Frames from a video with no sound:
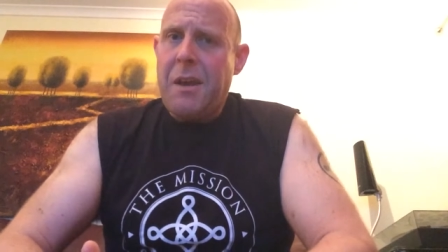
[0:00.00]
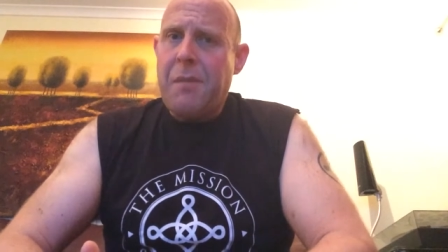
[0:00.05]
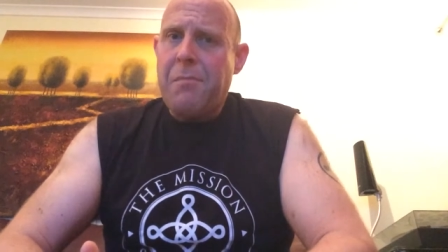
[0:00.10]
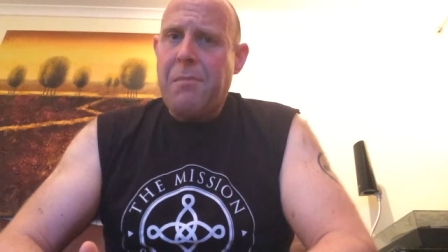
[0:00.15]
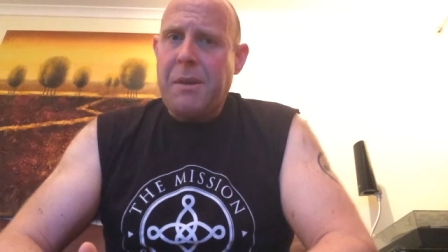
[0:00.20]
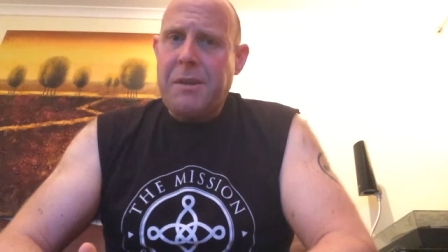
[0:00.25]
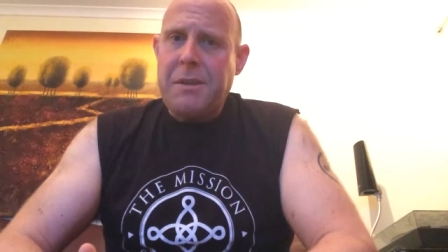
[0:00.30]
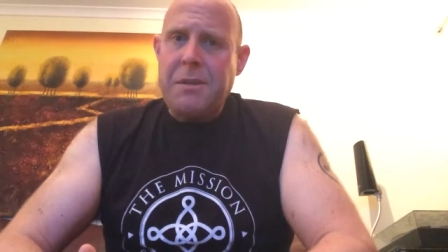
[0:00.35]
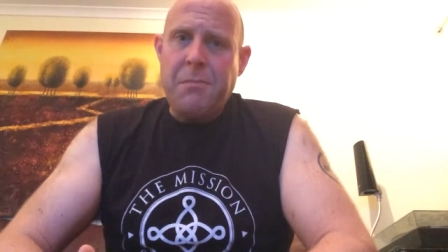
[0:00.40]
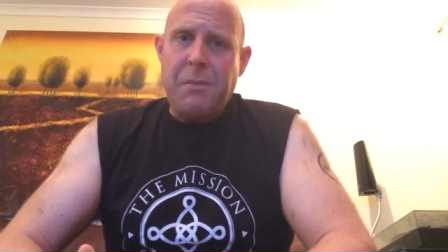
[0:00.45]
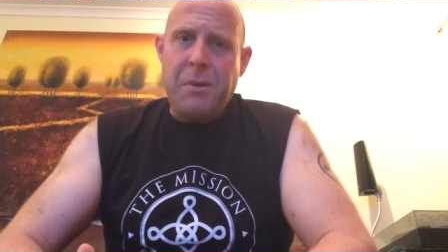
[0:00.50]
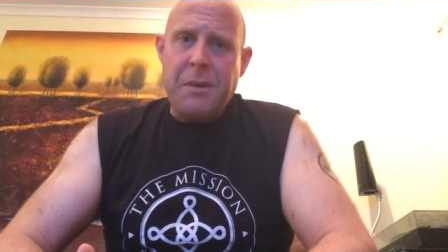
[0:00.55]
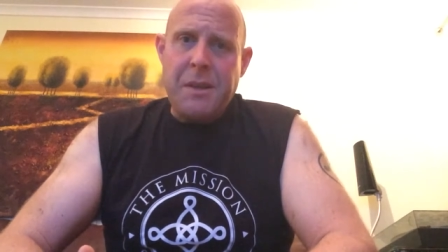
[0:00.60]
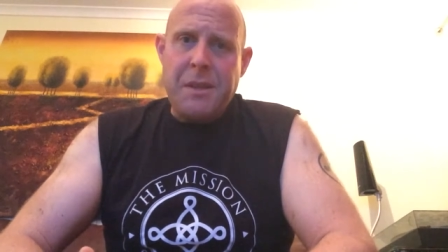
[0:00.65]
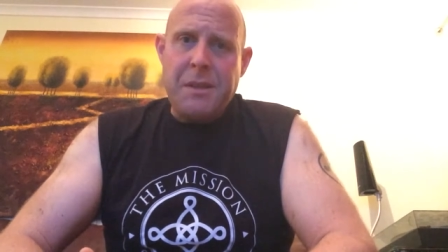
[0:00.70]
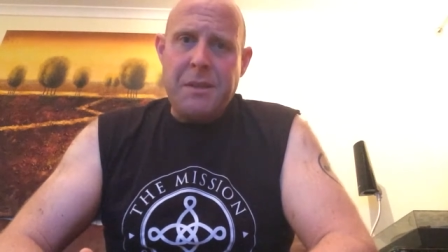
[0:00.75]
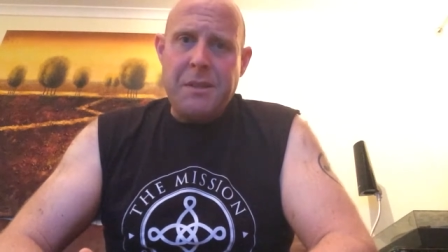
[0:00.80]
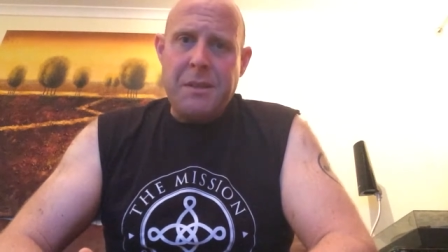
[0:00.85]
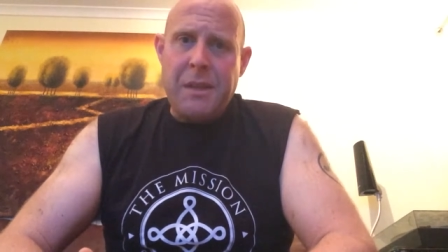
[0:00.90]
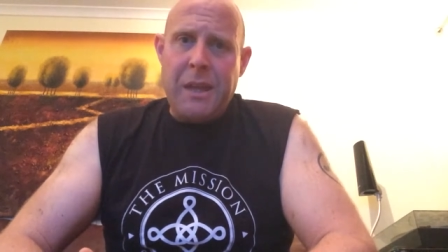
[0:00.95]

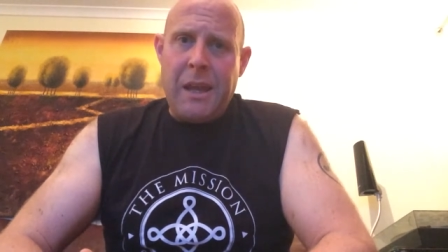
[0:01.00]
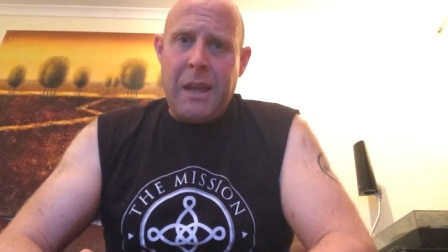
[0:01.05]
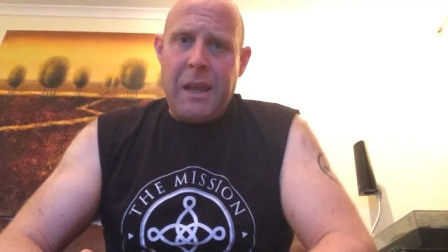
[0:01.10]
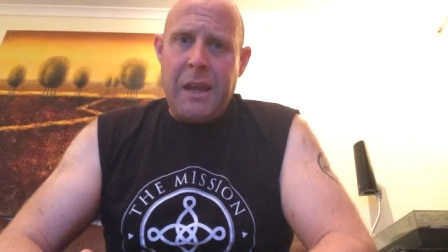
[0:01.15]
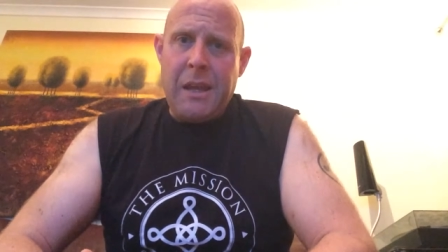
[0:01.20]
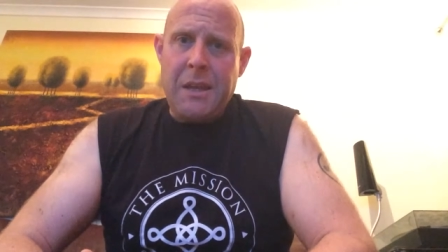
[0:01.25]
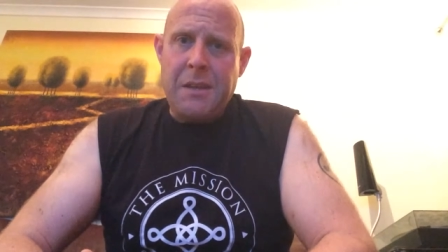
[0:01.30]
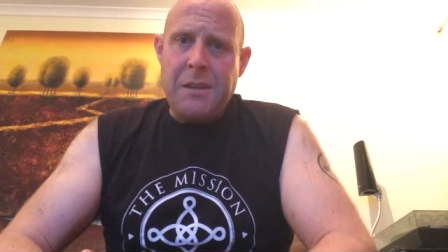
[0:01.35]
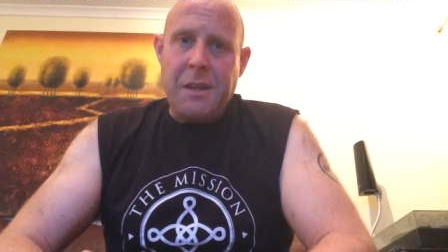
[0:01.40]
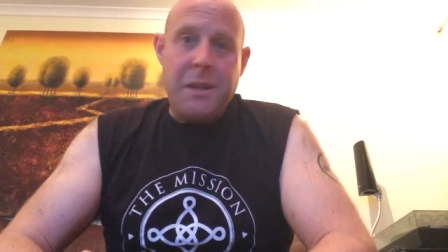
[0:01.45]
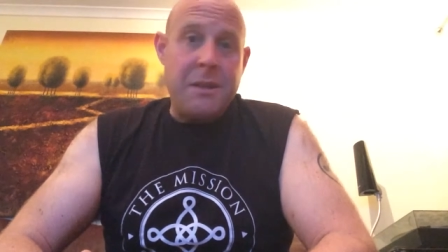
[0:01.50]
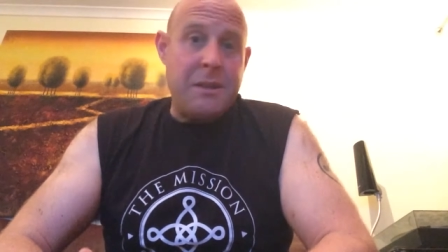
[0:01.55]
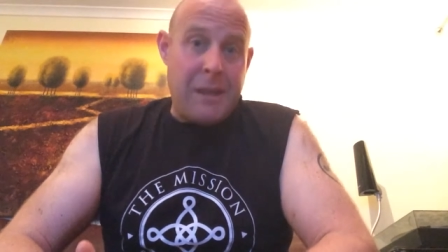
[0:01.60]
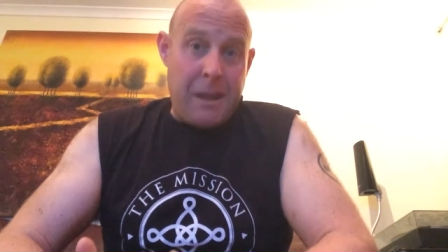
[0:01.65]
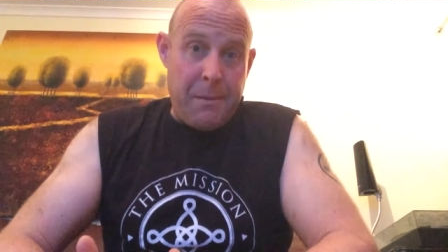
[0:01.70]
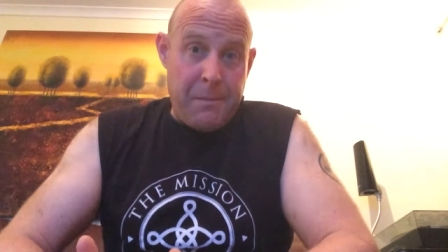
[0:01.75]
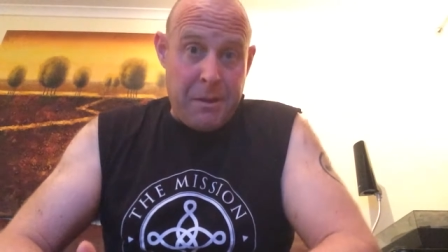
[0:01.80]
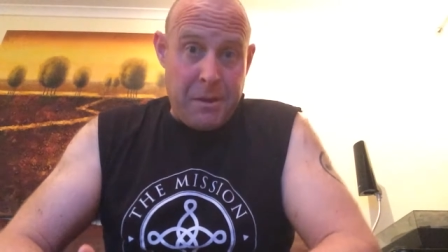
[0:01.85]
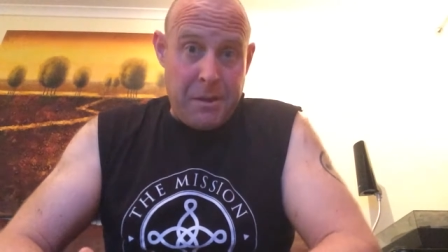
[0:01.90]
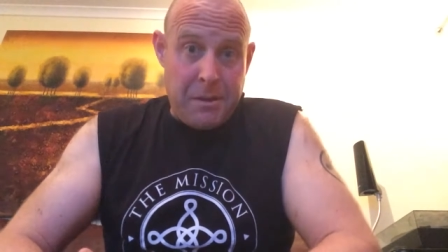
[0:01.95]
Brettanomyces is a
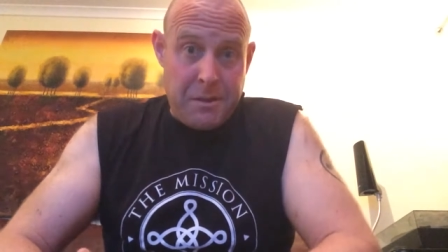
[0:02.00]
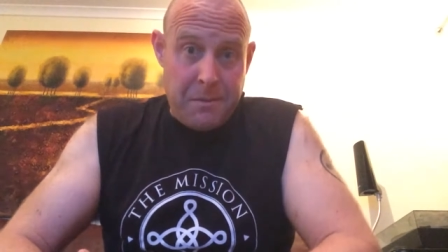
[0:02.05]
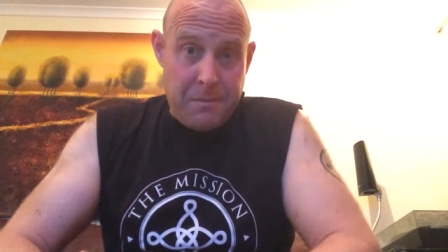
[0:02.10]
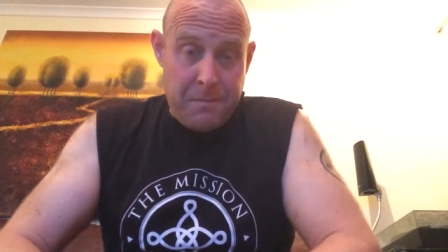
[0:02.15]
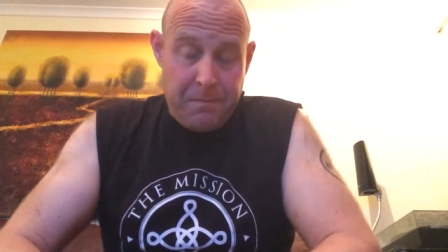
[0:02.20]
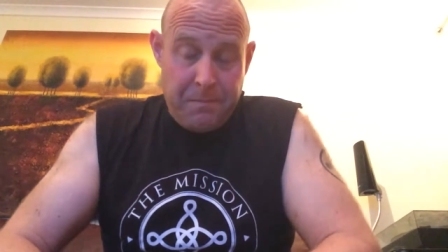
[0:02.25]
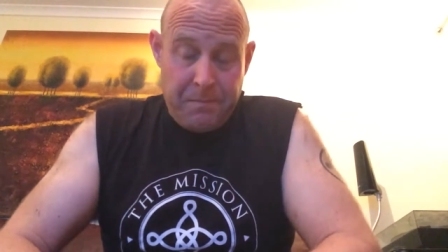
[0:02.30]
contaminant.